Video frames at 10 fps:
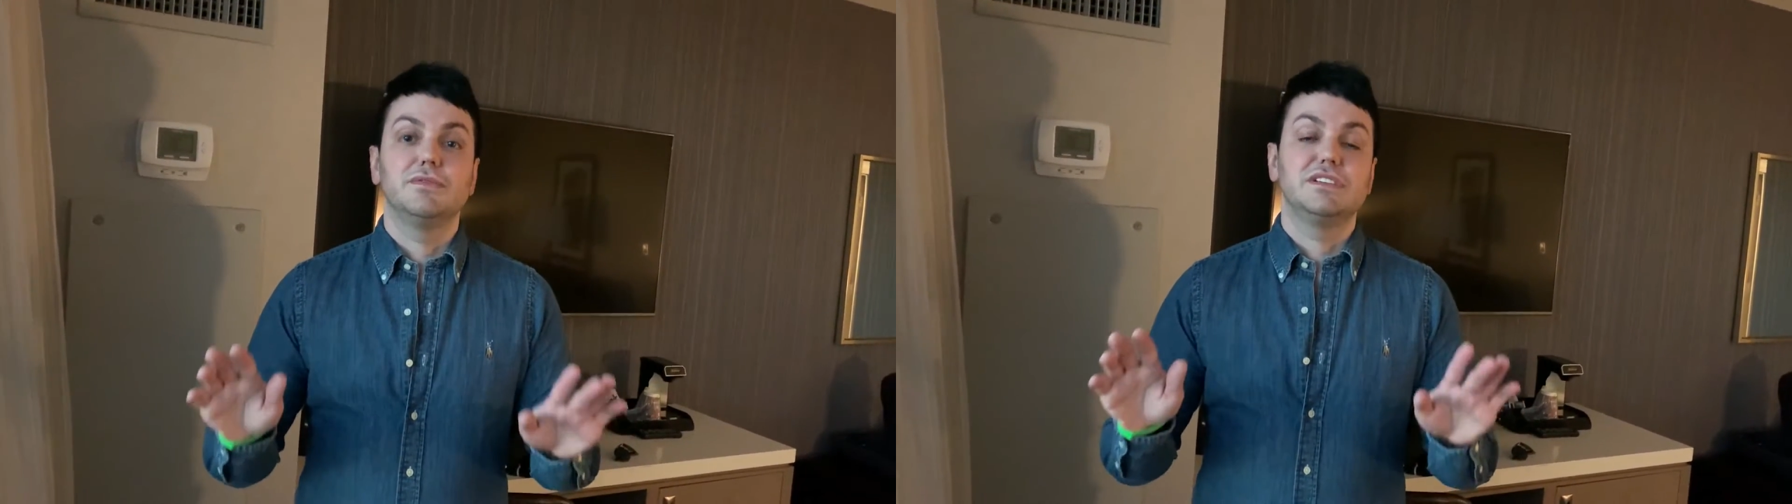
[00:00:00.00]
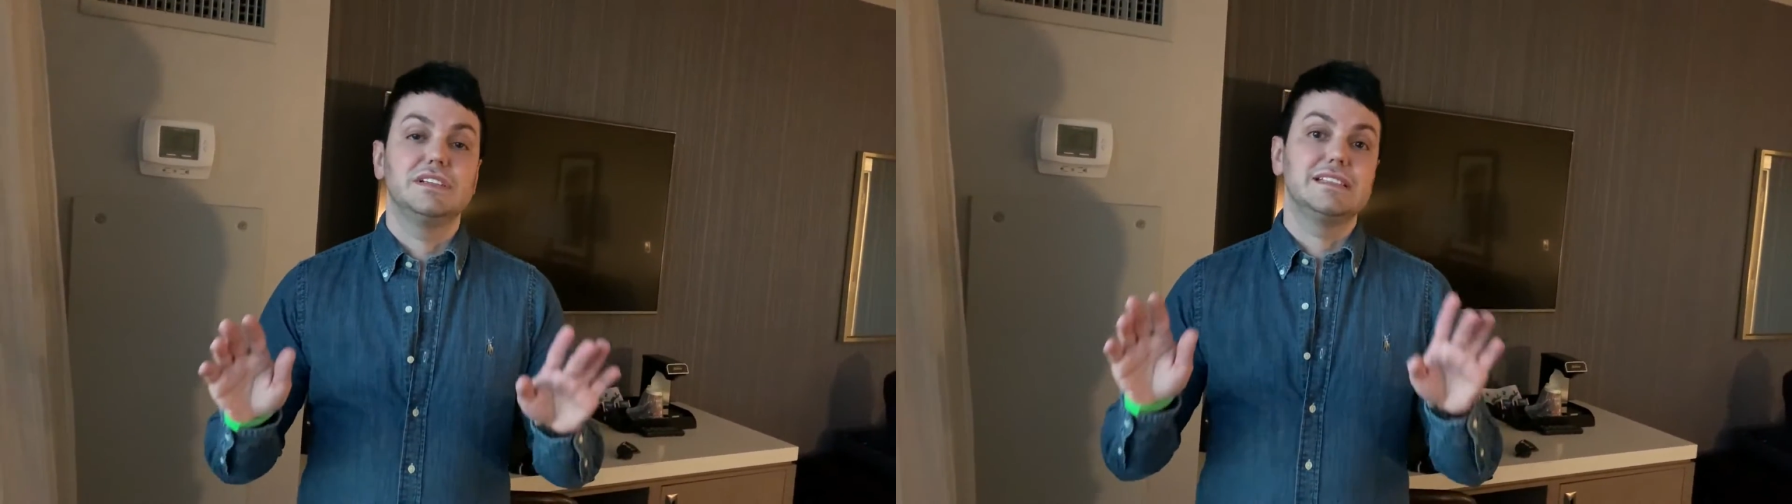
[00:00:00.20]

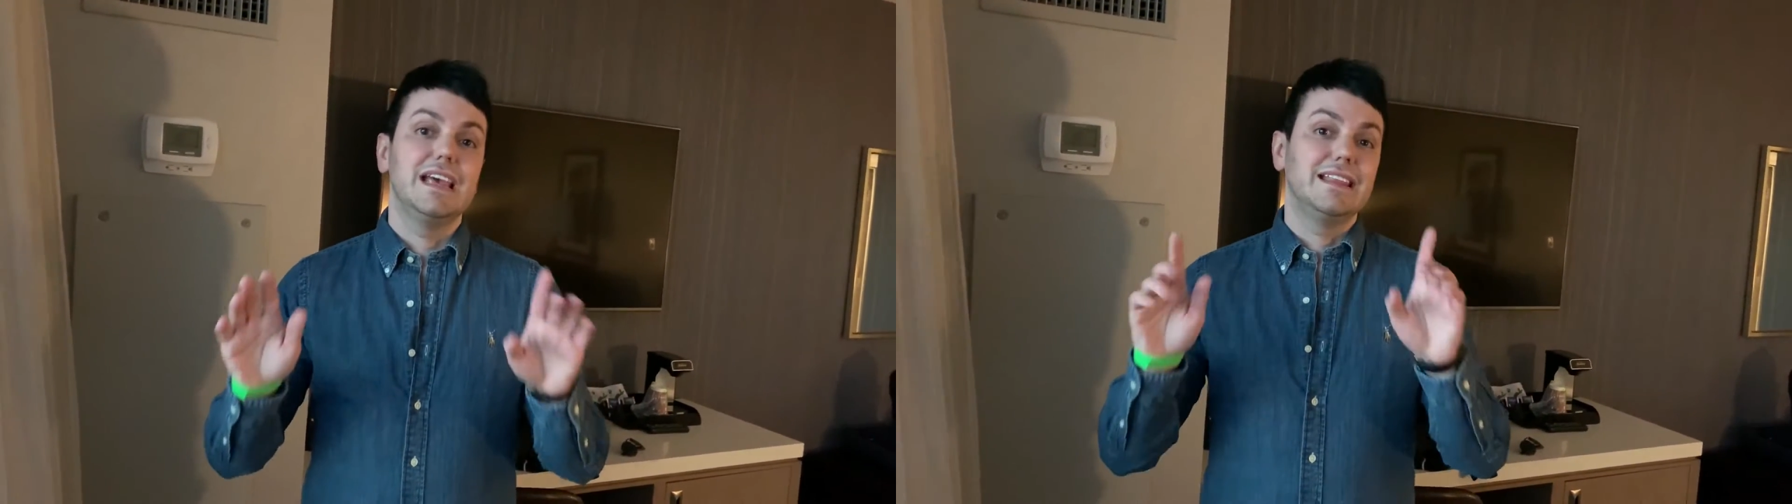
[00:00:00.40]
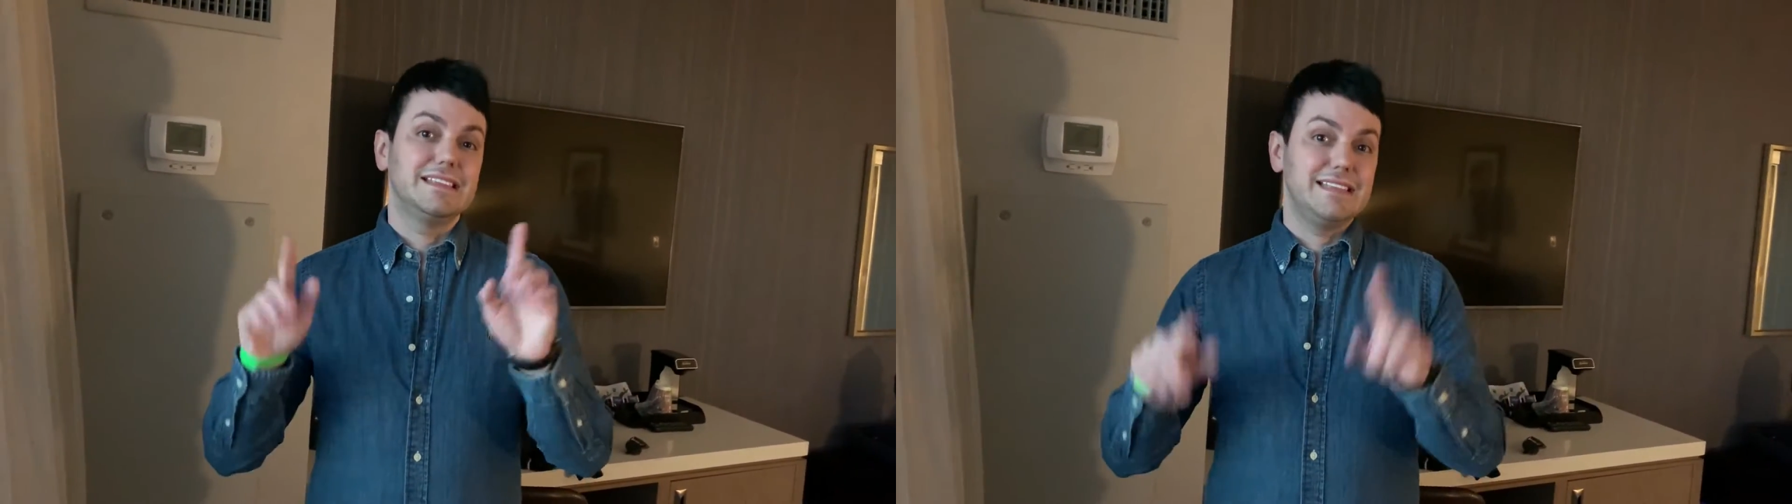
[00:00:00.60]
which
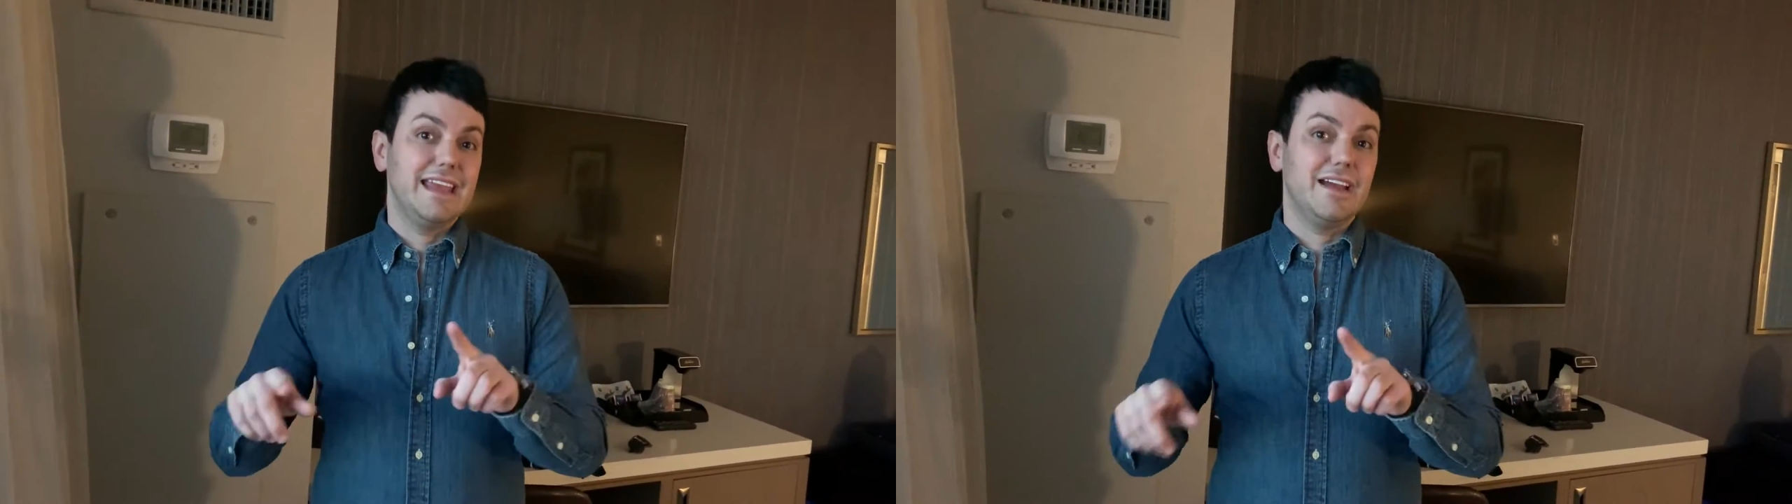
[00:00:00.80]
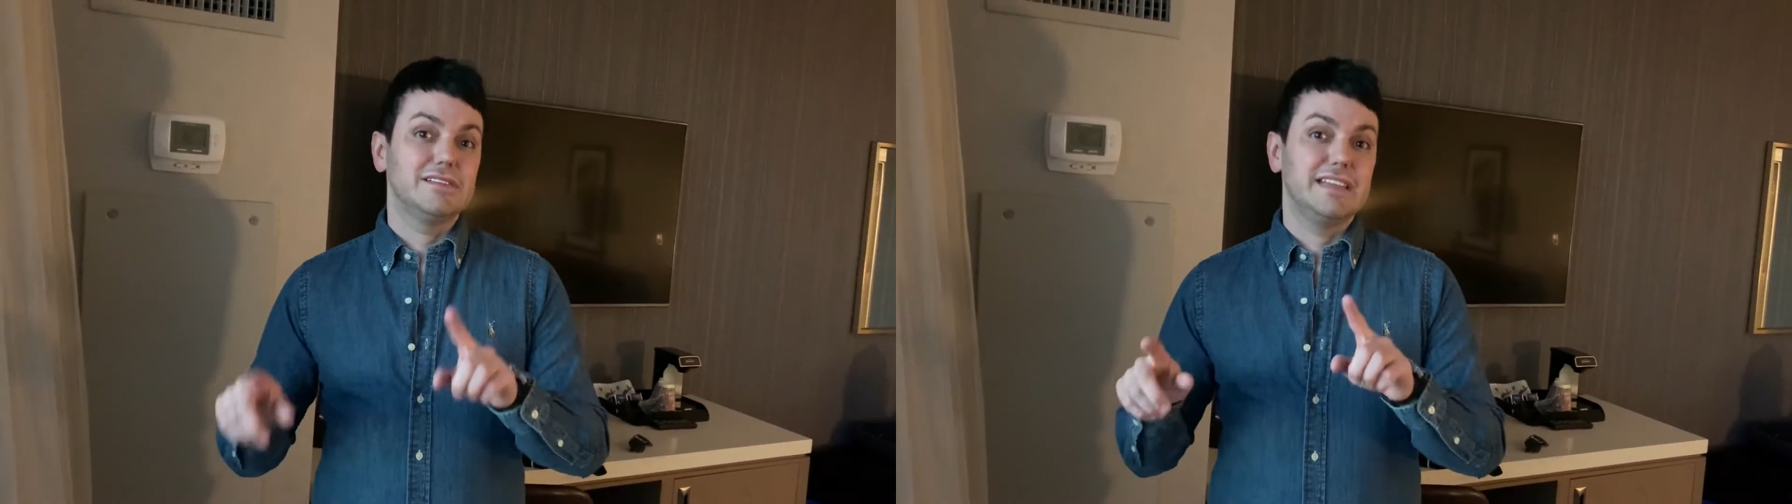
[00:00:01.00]
is the
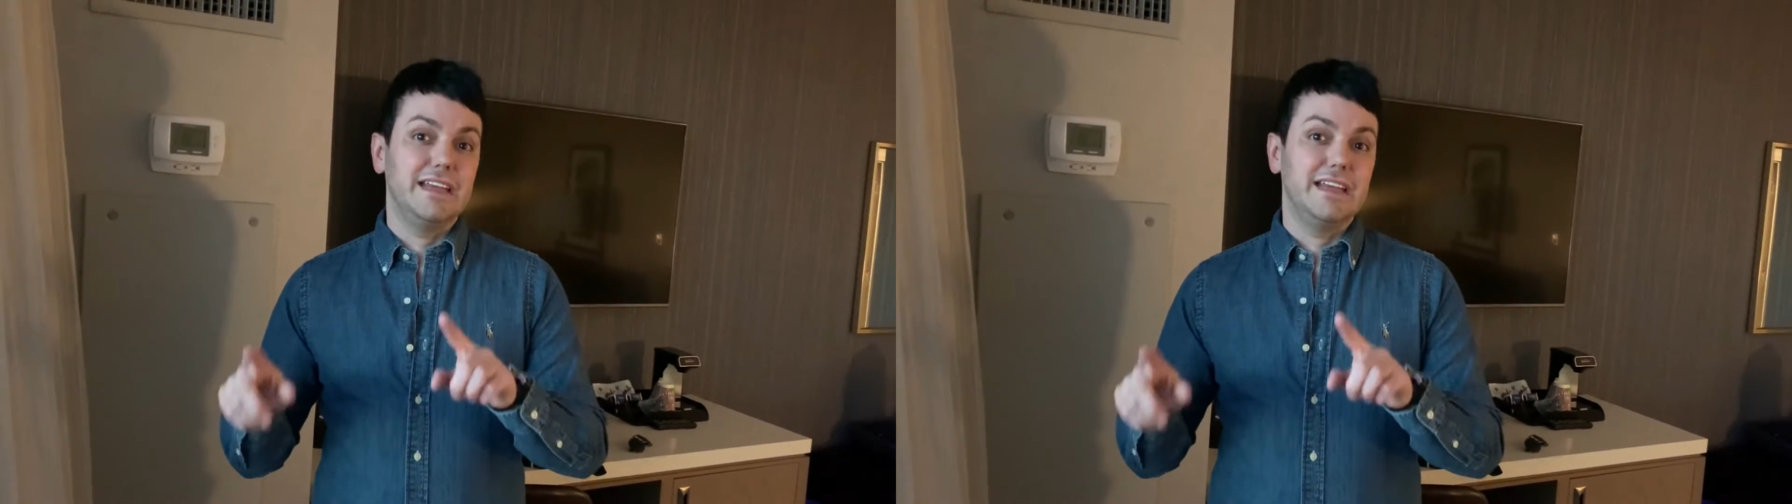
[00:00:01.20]
steakhouse